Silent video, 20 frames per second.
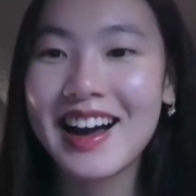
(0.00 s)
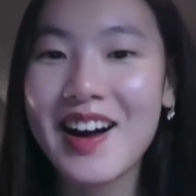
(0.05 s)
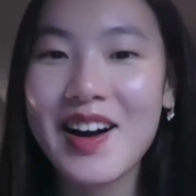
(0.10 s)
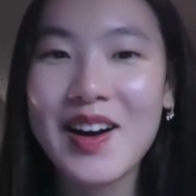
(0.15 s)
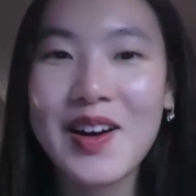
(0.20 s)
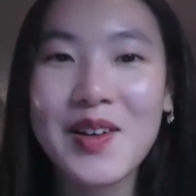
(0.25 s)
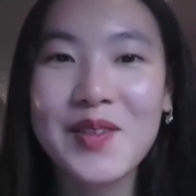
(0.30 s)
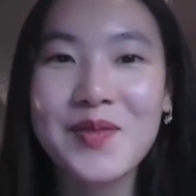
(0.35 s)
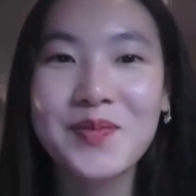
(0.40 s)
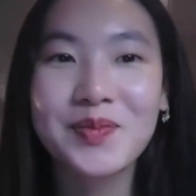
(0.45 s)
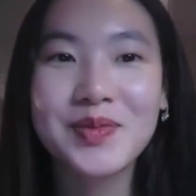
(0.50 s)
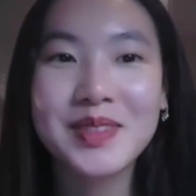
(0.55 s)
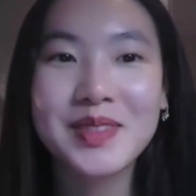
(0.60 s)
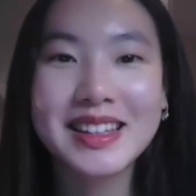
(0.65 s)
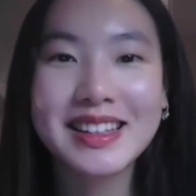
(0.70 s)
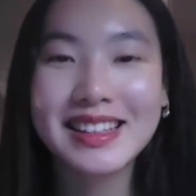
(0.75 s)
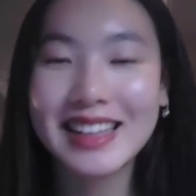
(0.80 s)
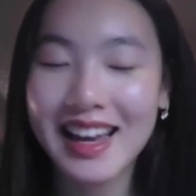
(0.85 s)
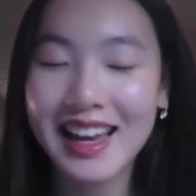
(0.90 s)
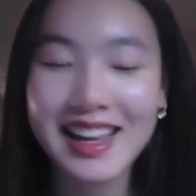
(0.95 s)
Um,
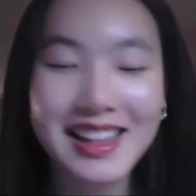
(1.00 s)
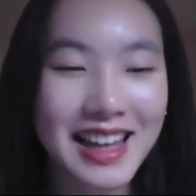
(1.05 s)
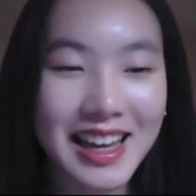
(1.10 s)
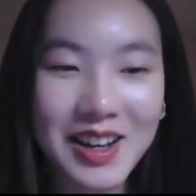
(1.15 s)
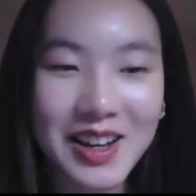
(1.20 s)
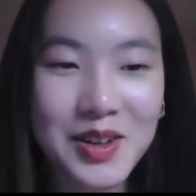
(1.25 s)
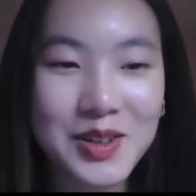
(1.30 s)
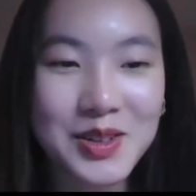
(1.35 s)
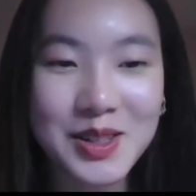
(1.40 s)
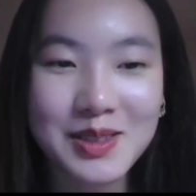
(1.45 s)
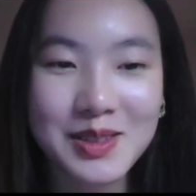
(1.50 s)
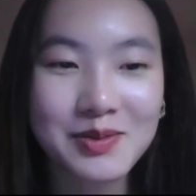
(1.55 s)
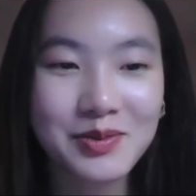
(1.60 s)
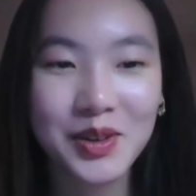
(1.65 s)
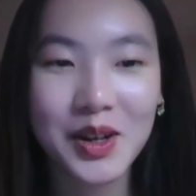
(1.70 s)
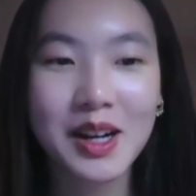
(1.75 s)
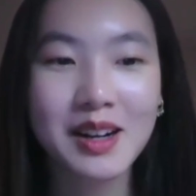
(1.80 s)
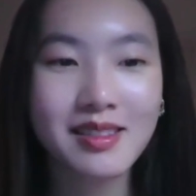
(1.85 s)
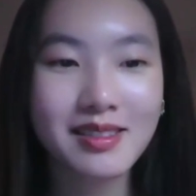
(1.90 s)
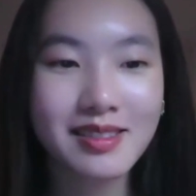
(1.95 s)
that goes
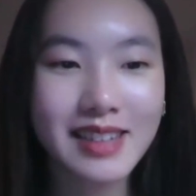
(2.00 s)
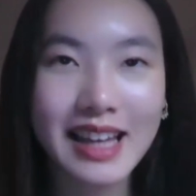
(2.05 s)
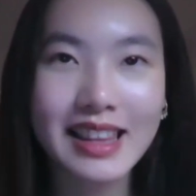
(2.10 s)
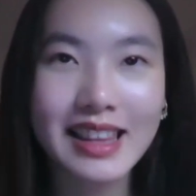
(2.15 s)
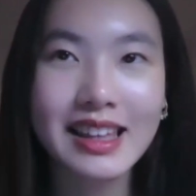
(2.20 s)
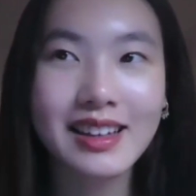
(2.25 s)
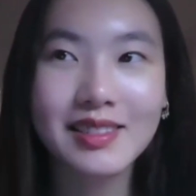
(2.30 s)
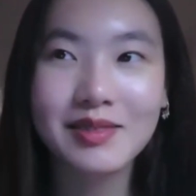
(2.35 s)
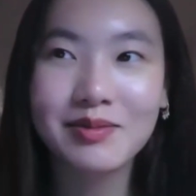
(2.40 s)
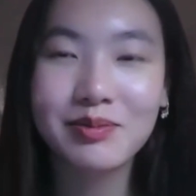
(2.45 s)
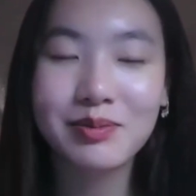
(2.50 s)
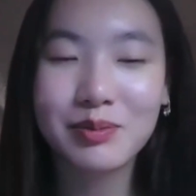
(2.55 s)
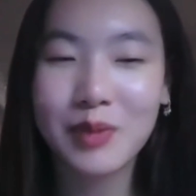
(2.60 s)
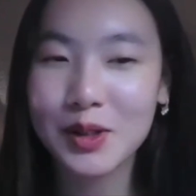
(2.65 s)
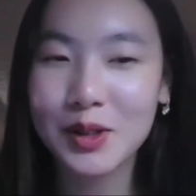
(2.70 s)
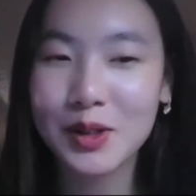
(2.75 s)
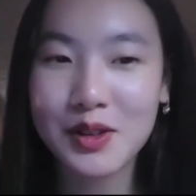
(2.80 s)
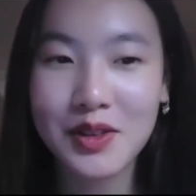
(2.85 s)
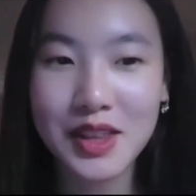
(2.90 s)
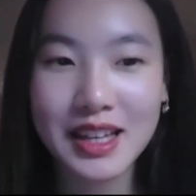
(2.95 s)
for, I think,
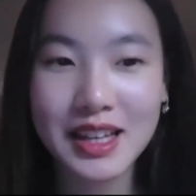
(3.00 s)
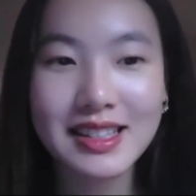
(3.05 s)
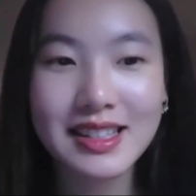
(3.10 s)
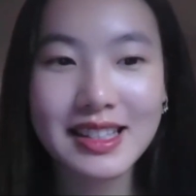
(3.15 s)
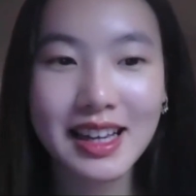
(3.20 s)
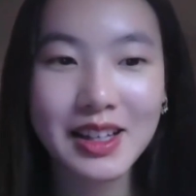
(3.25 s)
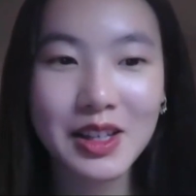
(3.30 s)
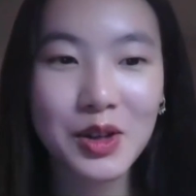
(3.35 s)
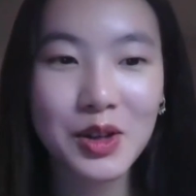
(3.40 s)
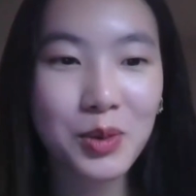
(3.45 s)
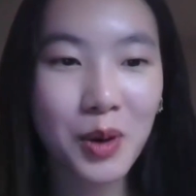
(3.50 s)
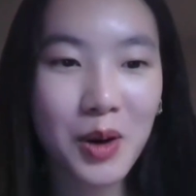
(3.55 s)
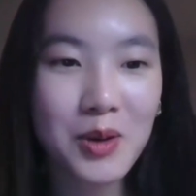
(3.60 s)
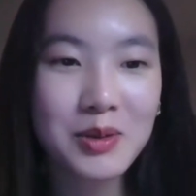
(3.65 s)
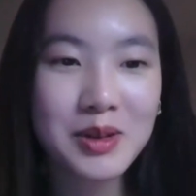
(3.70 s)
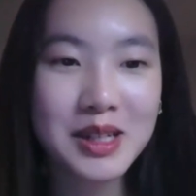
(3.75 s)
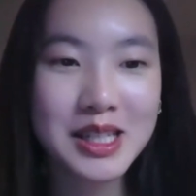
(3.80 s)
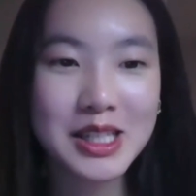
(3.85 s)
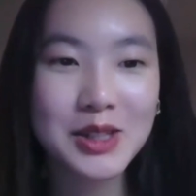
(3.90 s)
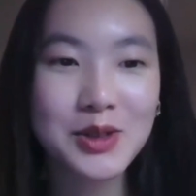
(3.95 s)
most of the things that you
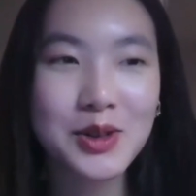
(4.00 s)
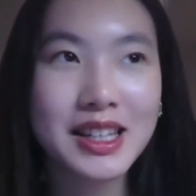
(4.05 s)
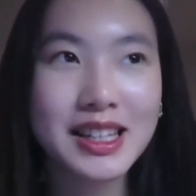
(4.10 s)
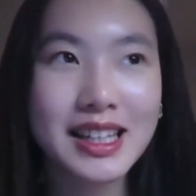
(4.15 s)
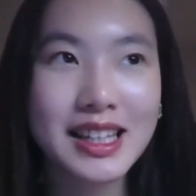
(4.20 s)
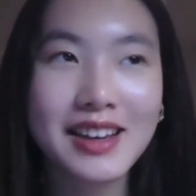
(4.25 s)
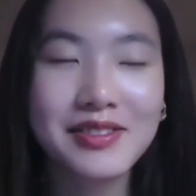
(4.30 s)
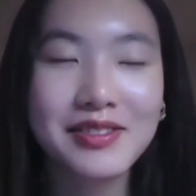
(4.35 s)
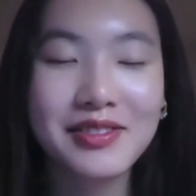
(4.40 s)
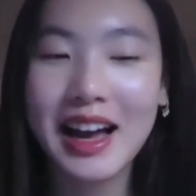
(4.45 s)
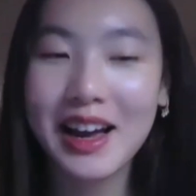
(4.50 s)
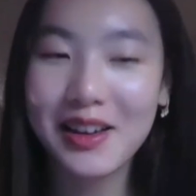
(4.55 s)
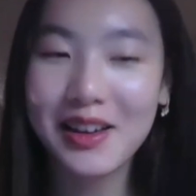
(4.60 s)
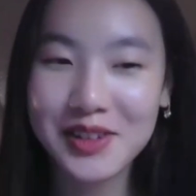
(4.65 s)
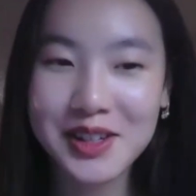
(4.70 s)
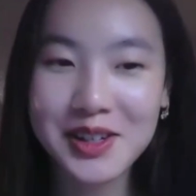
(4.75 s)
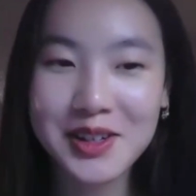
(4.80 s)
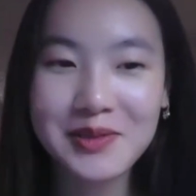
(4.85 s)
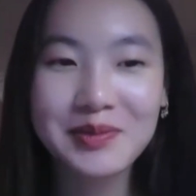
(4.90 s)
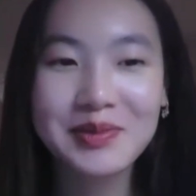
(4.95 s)
probably do in life, I
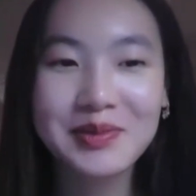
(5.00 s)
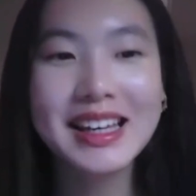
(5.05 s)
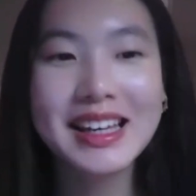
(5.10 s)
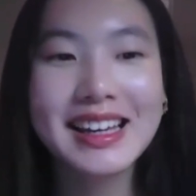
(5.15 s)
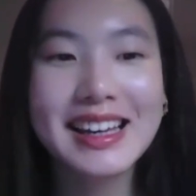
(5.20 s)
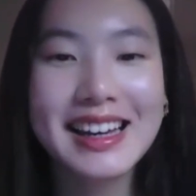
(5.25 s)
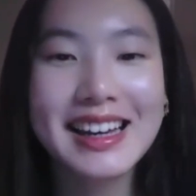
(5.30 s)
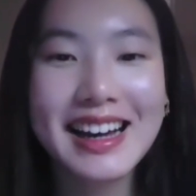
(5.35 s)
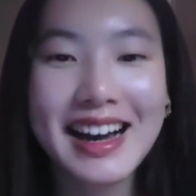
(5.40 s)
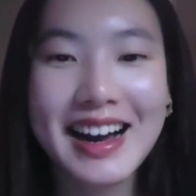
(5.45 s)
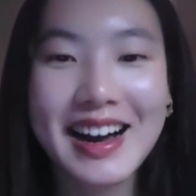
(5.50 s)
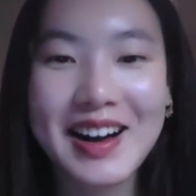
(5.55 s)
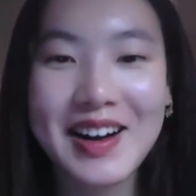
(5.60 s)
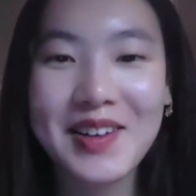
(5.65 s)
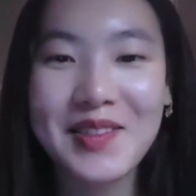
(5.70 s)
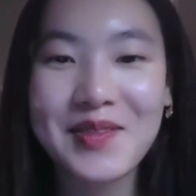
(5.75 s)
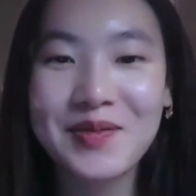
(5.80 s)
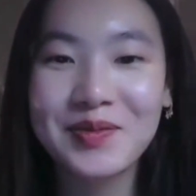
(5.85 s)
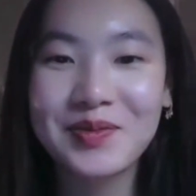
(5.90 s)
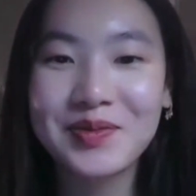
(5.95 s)
feel.
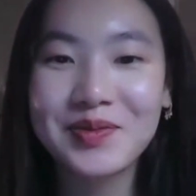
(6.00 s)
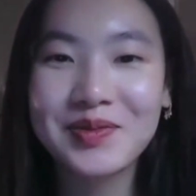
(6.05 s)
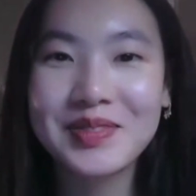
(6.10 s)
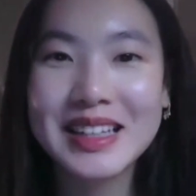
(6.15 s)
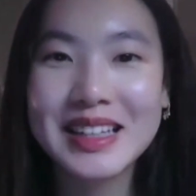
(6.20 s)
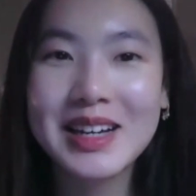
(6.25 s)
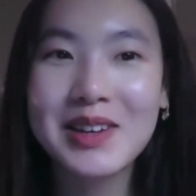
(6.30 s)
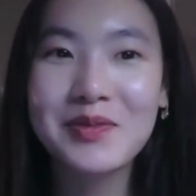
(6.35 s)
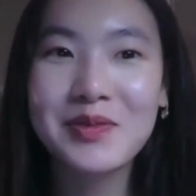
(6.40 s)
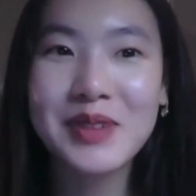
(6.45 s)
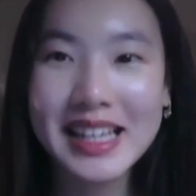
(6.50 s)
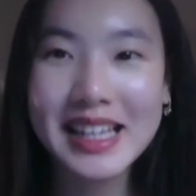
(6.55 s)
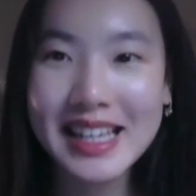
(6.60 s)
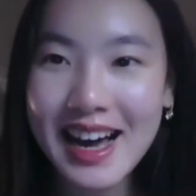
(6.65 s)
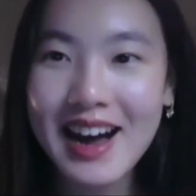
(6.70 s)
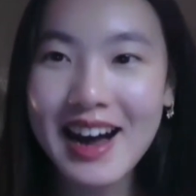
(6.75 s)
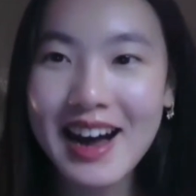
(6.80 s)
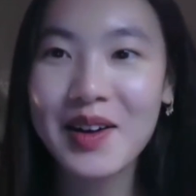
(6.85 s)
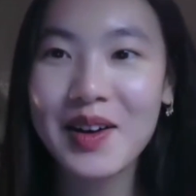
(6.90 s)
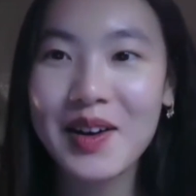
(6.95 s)
Um, but
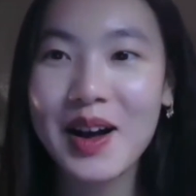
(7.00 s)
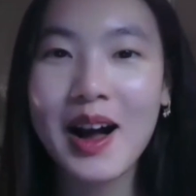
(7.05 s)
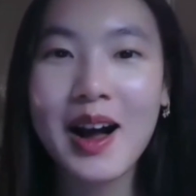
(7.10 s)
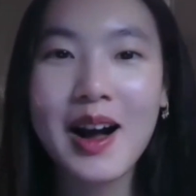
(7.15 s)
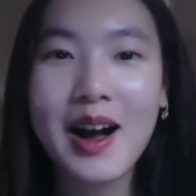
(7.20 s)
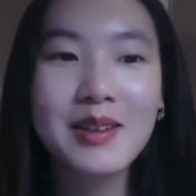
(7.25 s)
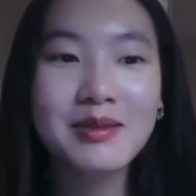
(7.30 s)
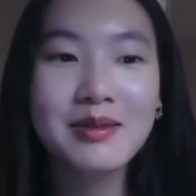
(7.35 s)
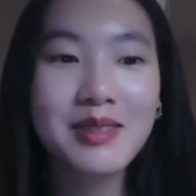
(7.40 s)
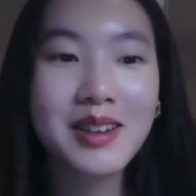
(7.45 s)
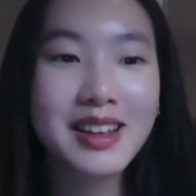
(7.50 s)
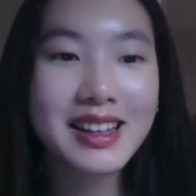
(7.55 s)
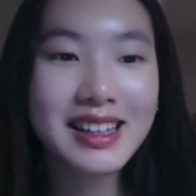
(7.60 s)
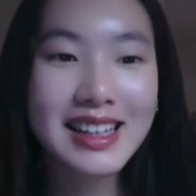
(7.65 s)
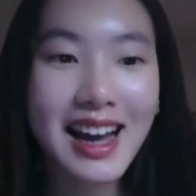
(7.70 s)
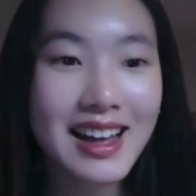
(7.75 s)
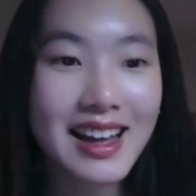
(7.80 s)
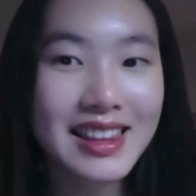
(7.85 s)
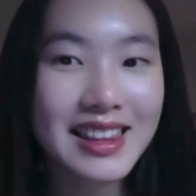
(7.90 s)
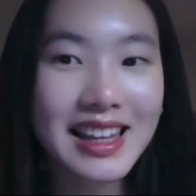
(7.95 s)
yeah, well,
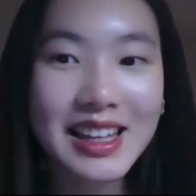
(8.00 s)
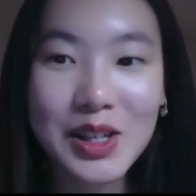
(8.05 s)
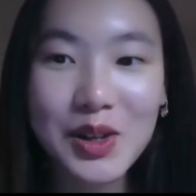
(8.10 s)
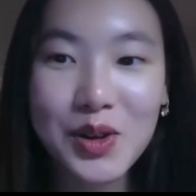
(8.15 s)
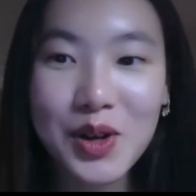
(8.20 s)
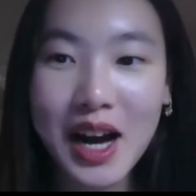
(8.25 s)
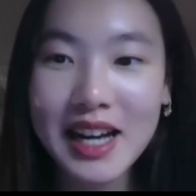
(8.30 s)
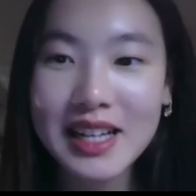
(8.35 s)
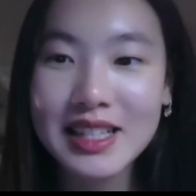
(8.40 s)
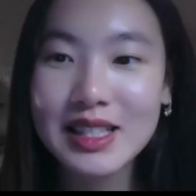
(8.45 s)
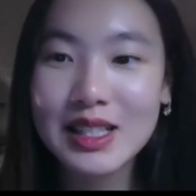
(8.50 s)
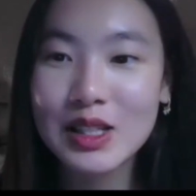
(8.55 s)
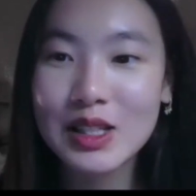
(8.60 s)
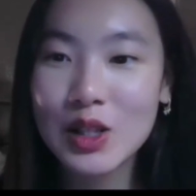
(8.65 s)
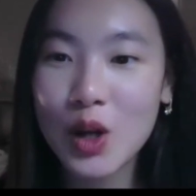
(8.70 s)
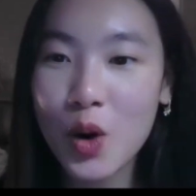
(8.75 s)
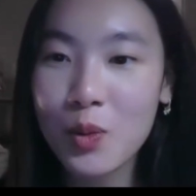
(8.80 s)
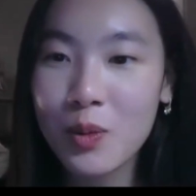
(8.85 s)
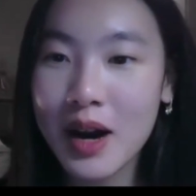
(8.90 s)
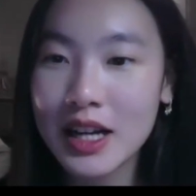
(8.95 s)
yeah, thank you guys
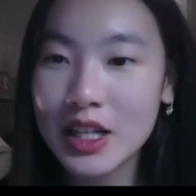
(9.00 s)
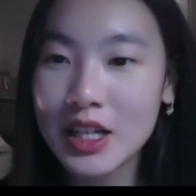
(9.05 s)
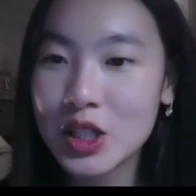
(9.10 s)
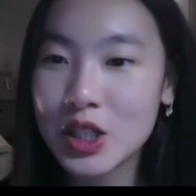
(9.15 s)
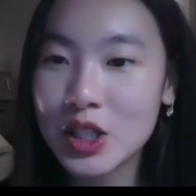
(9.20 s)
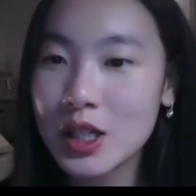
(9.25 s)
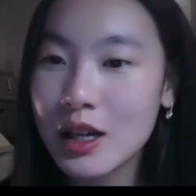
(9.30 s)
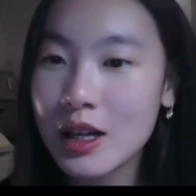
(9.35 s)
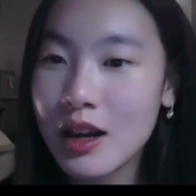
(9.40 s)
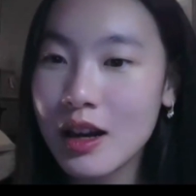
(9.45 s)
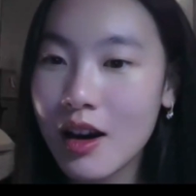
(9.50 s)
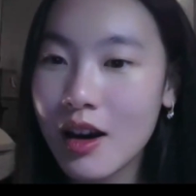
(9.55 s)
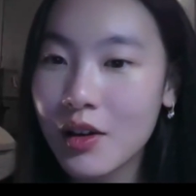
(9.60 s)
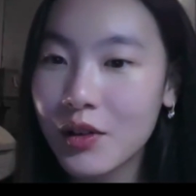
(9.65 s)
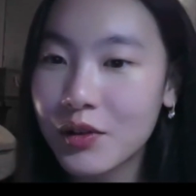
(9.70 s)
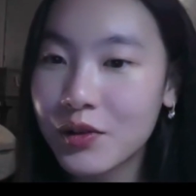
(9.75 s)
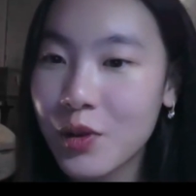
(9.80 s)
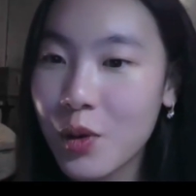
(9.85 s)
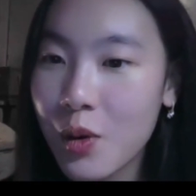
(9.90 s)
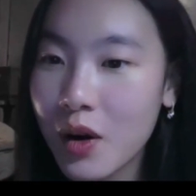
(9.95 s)
so much
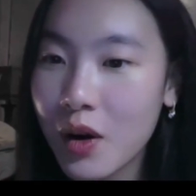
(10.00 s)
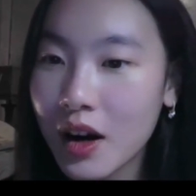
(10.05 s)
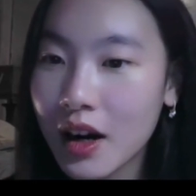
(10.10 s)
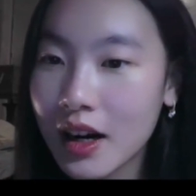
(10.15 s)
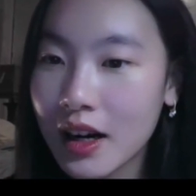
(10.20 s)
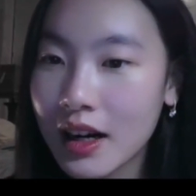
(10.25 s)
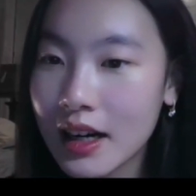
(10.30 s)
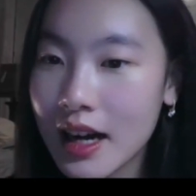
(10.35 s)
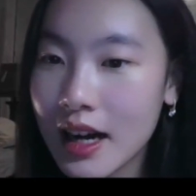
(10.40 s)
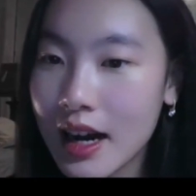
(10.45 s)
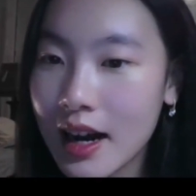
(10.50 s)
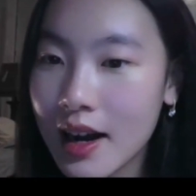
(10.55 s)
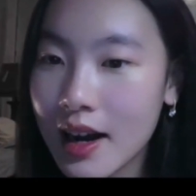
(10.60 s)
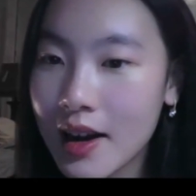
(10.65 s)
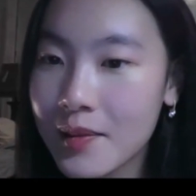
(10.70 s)
for